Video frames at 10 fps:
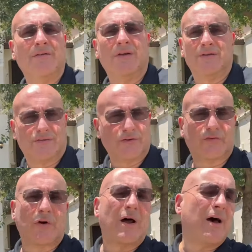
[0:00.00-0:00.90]

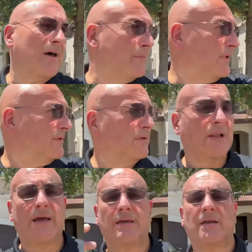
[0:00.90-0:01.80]
subscribe and
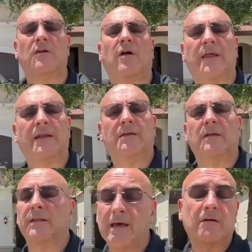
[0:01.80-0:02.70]
like it and all that, and
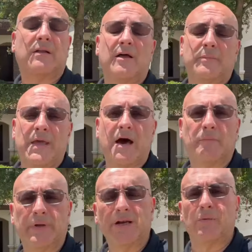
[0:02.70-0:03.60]
that'll help me
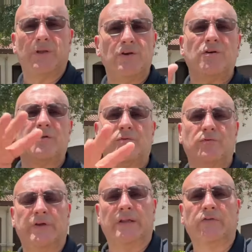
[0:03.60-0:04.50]
out. But anyway, you know the
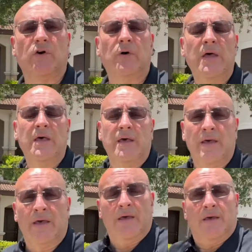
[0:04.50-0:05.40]
routine. So
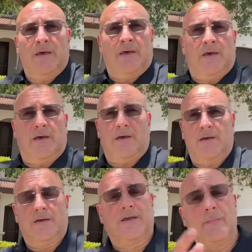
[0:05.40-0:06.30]

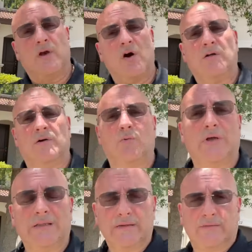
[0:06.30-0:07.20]
give me a call, we'll
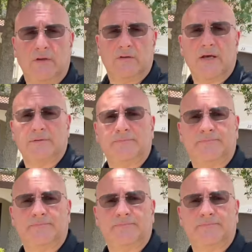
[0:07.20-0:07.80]
get this deal done.